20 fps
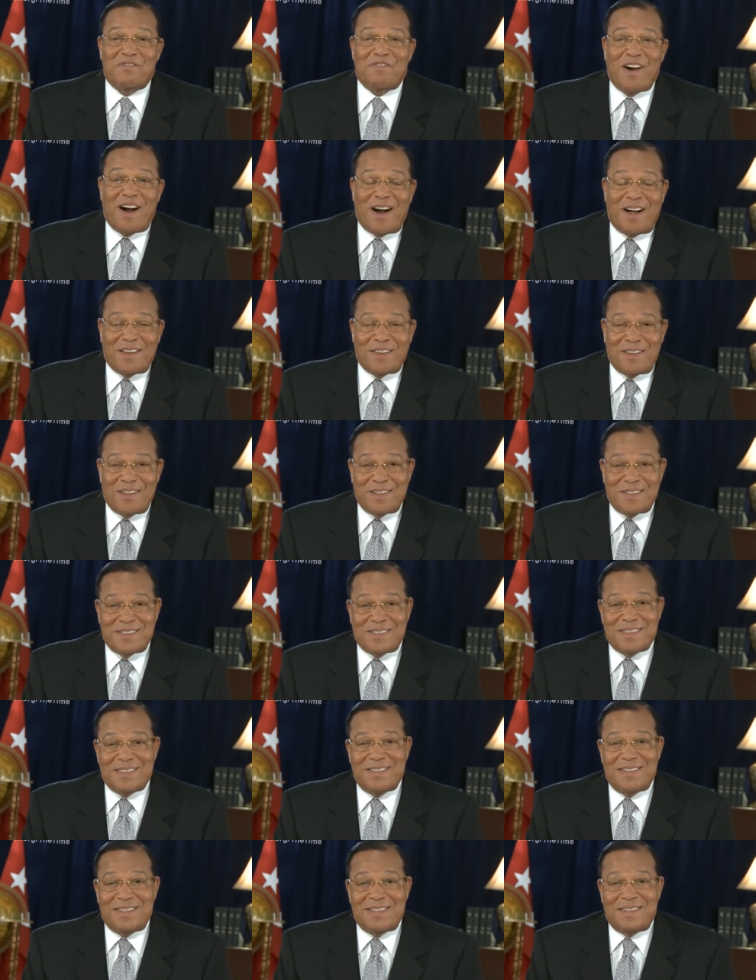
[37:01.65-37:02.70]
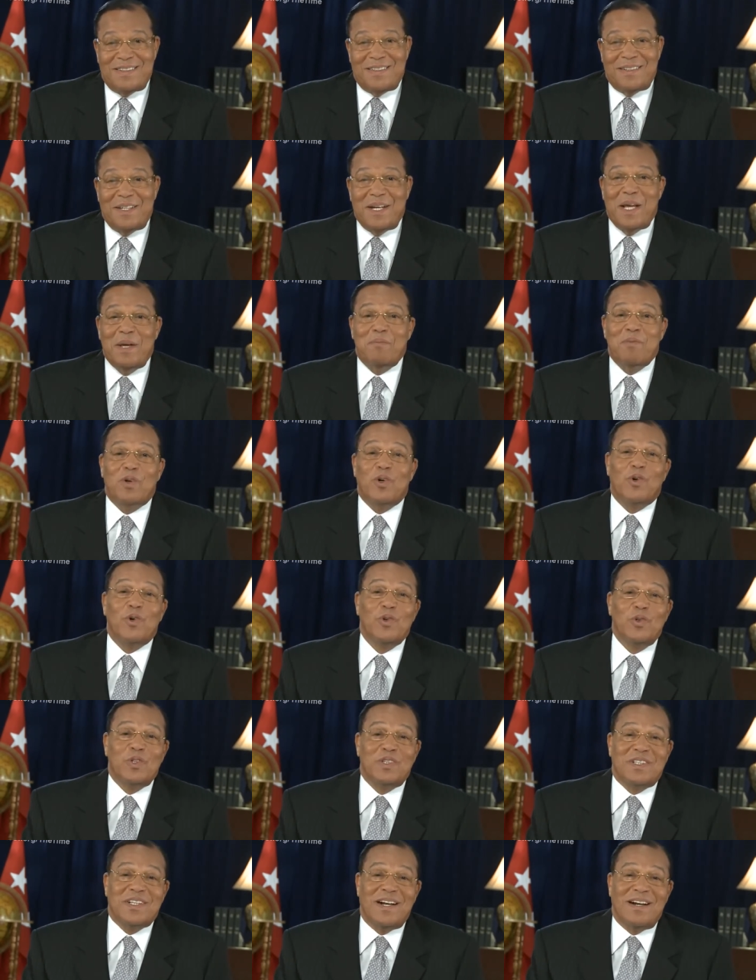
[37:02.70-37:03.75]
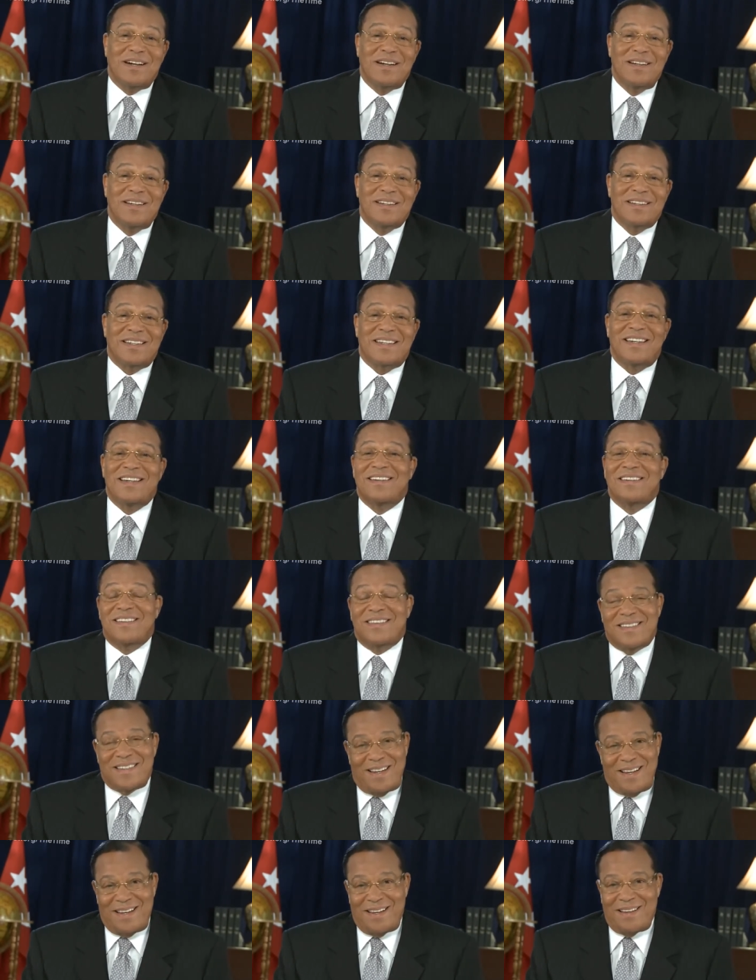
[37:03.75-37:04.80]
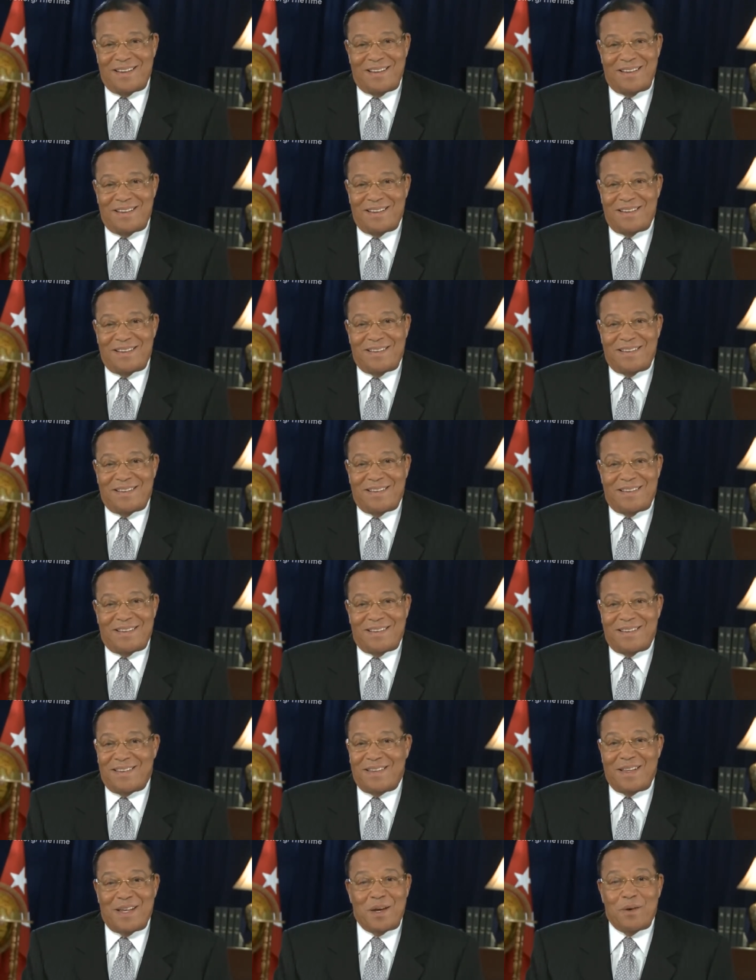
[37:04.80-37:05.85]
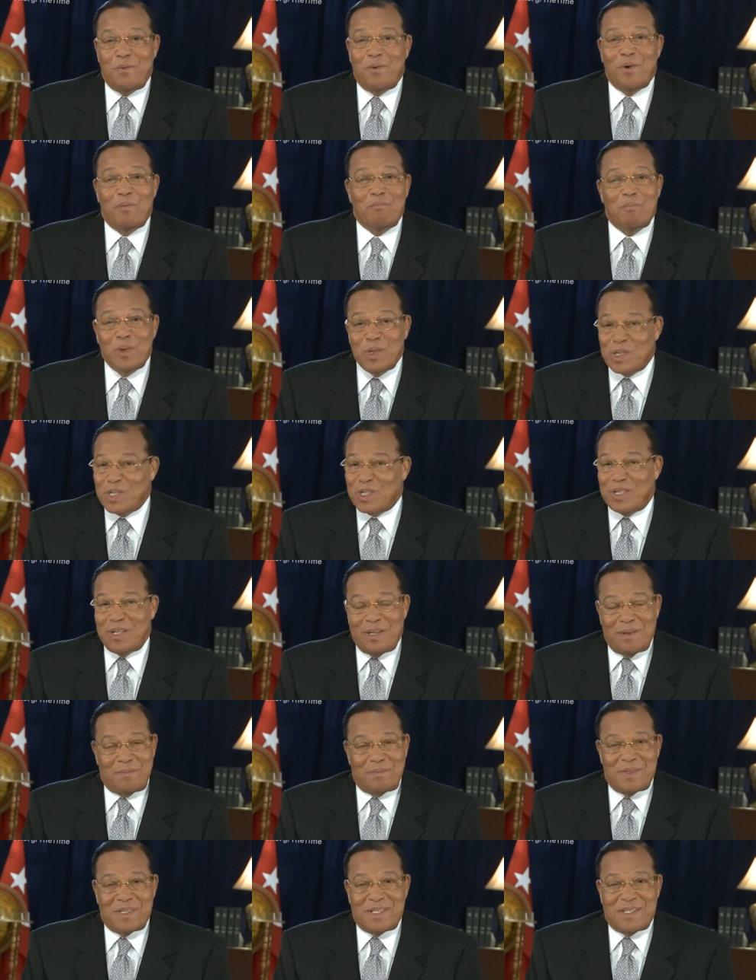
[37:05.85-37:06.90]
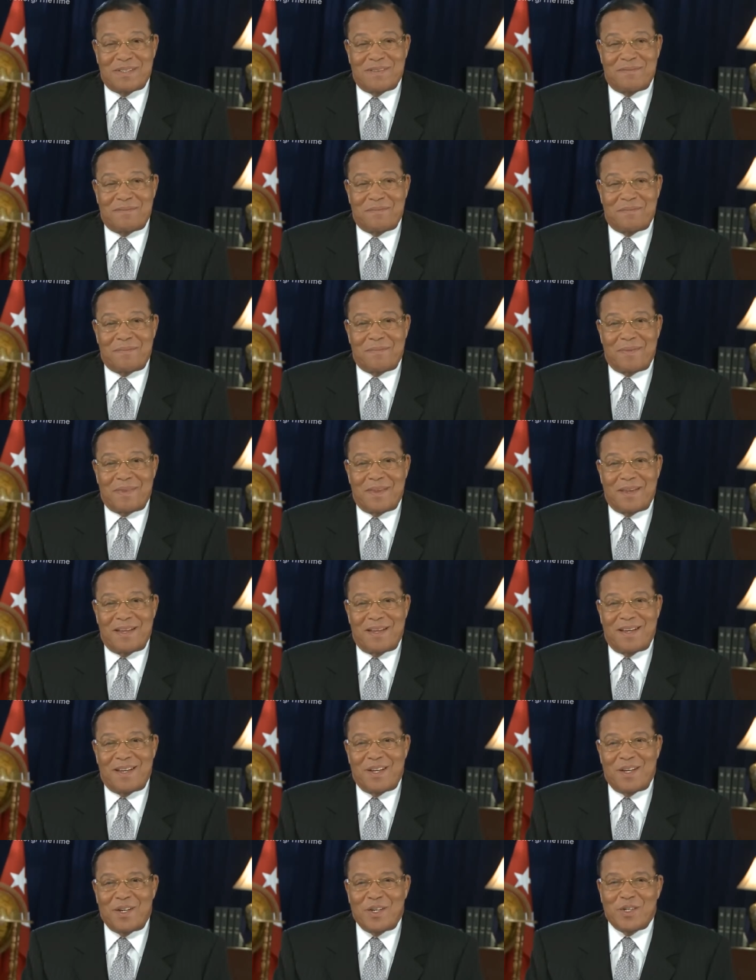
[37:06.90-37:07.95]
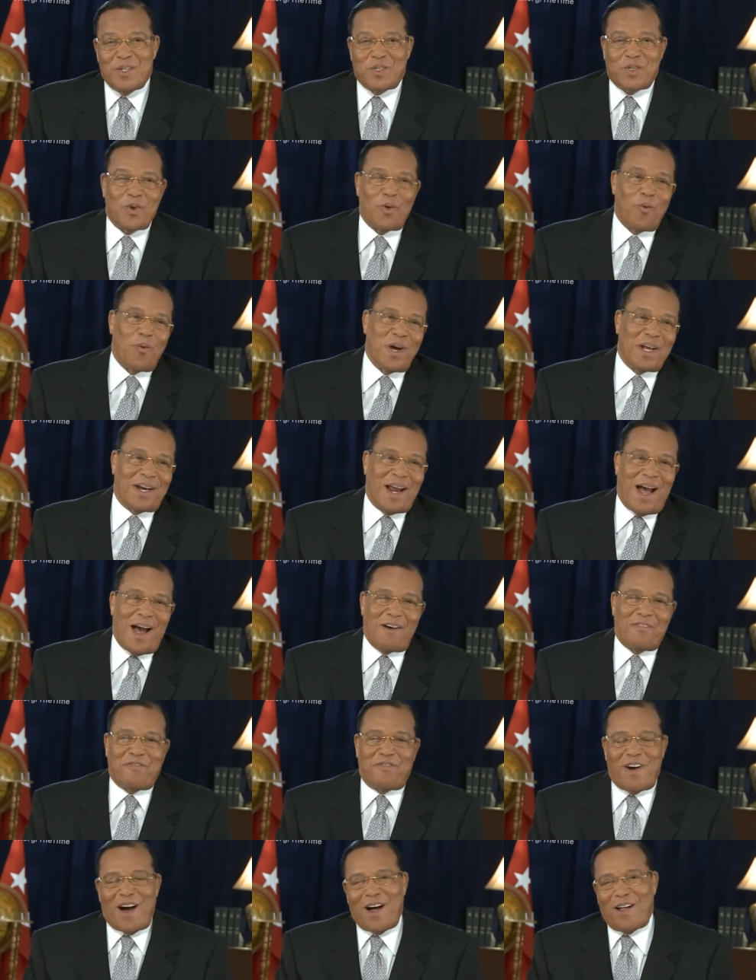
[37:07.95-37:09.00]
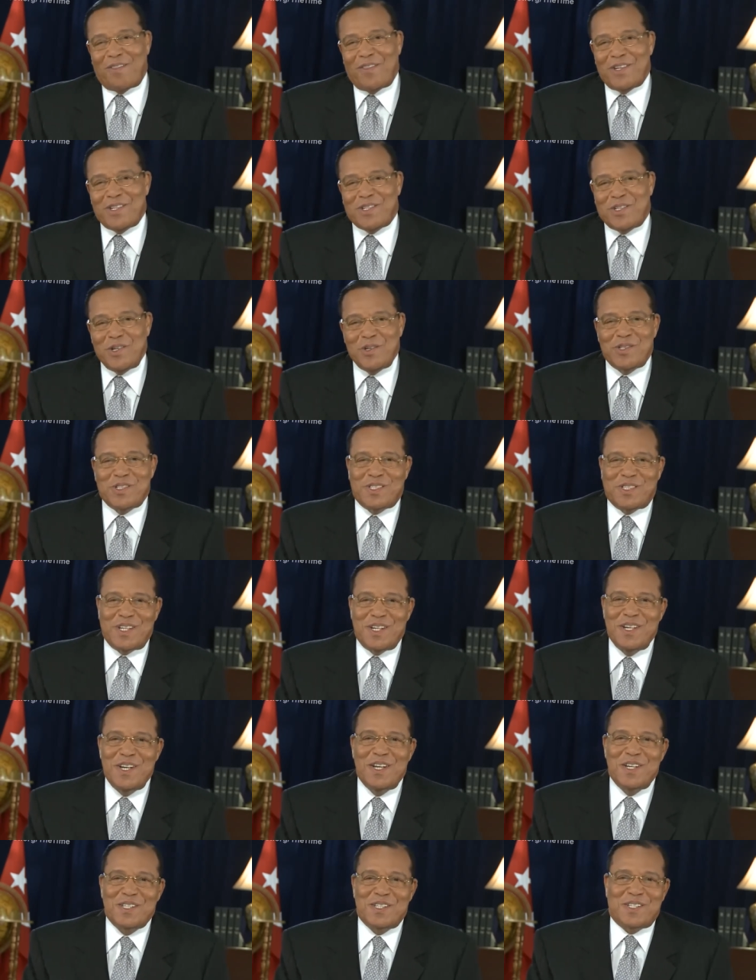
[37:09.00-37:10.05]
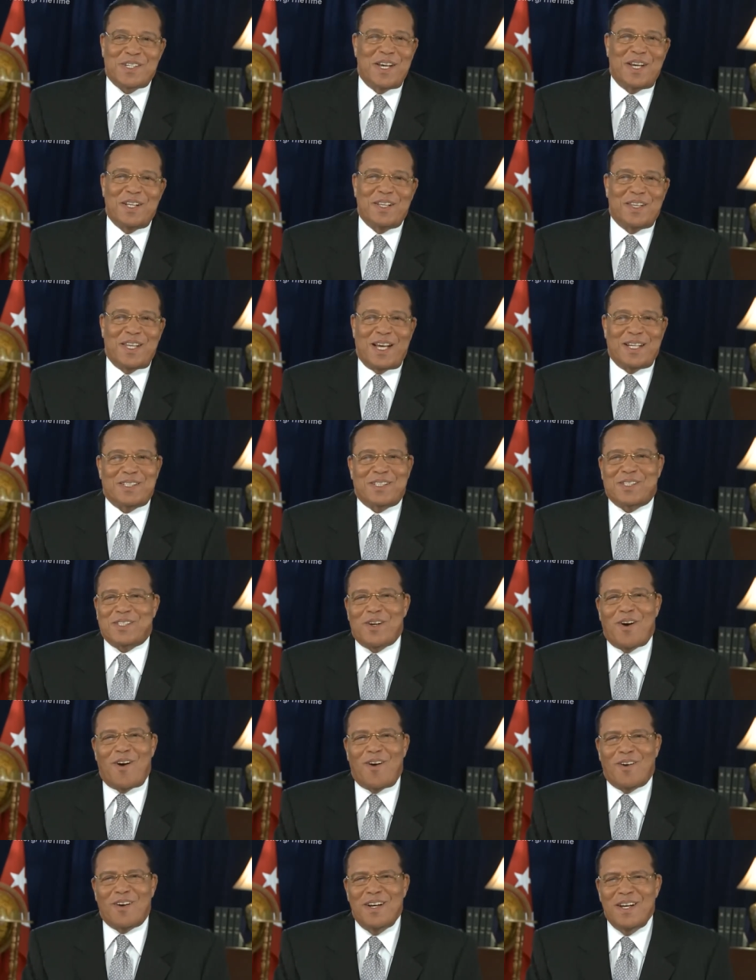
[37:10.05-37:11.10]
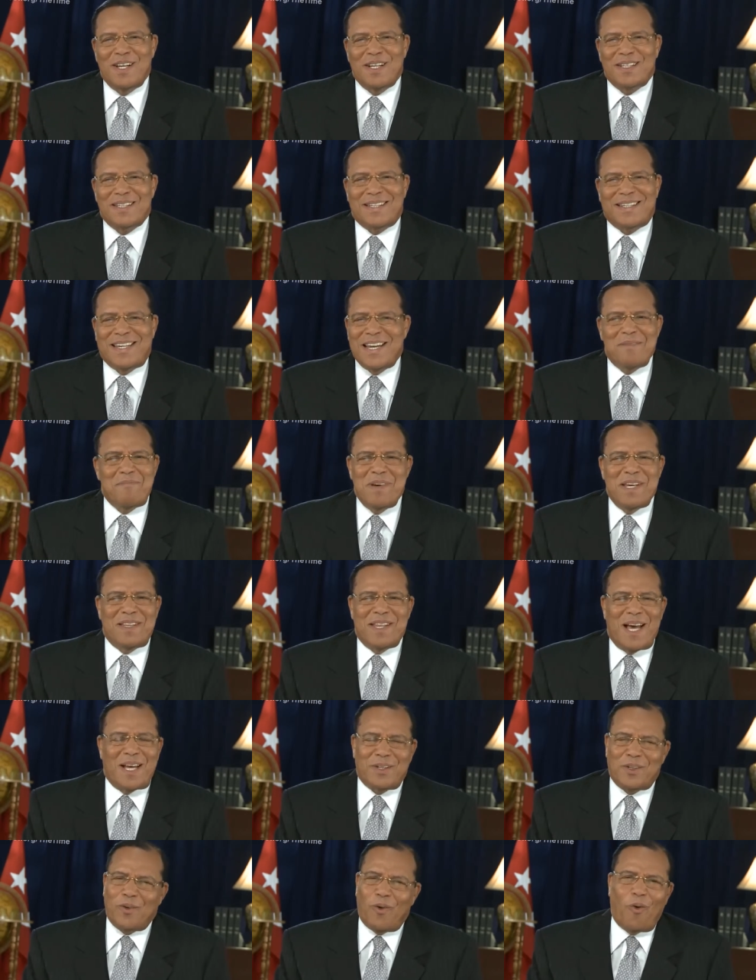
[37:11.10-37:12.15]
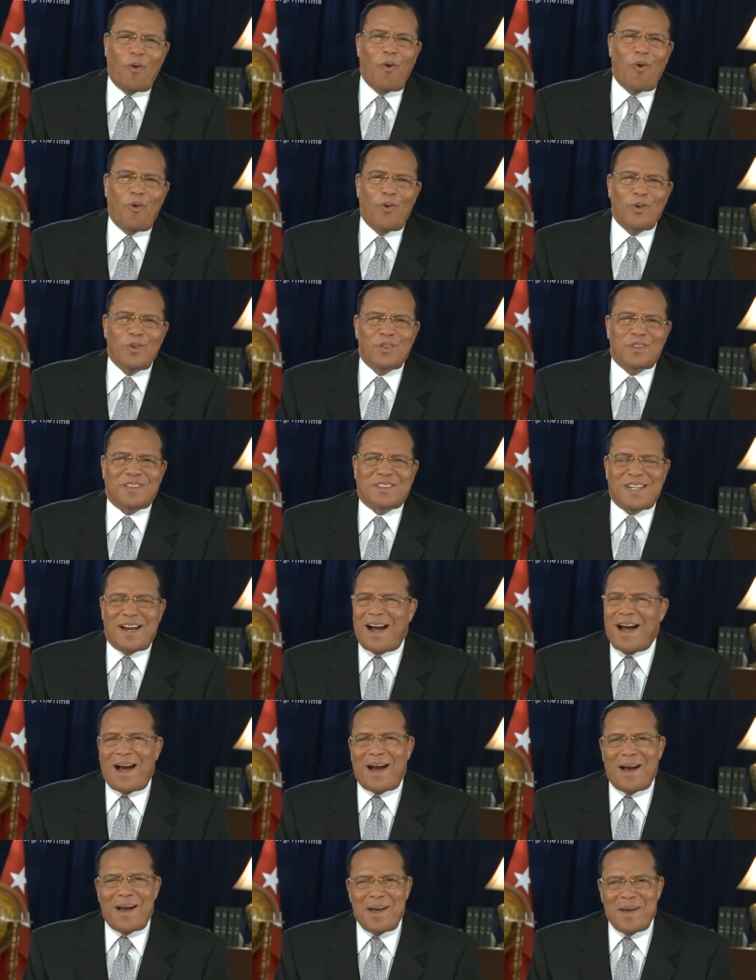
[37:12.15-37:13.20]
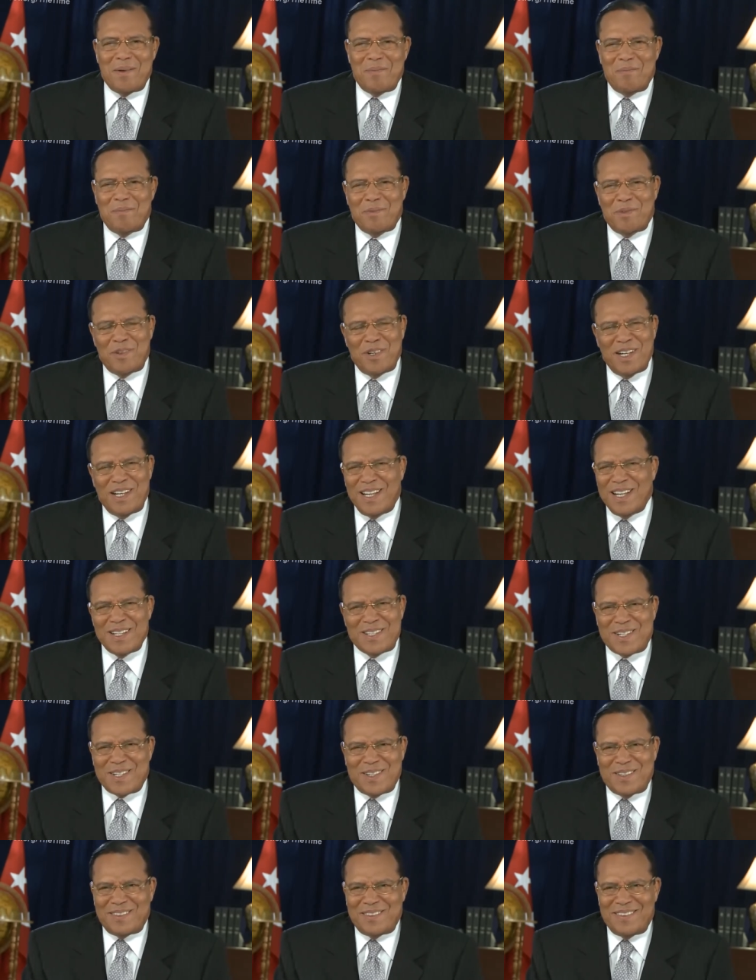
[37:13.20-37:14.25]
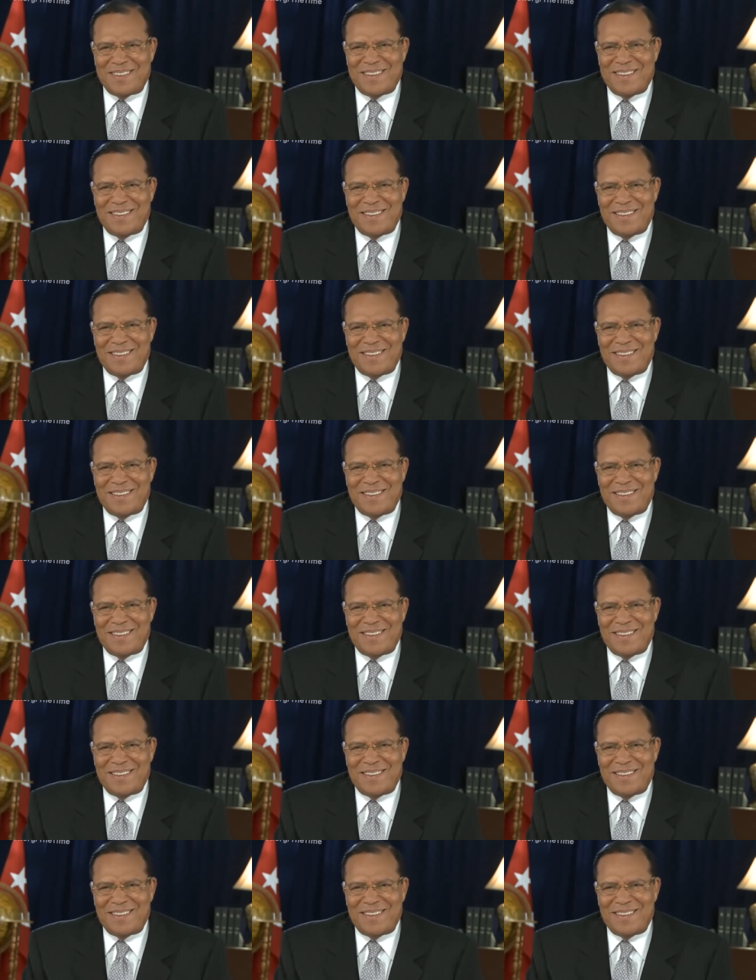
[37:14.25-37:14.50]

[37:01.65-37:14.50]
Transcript: fathers, named Kunta Kinte, they were Muslims. So when our fathers used to sing that song, give me that old-time religion,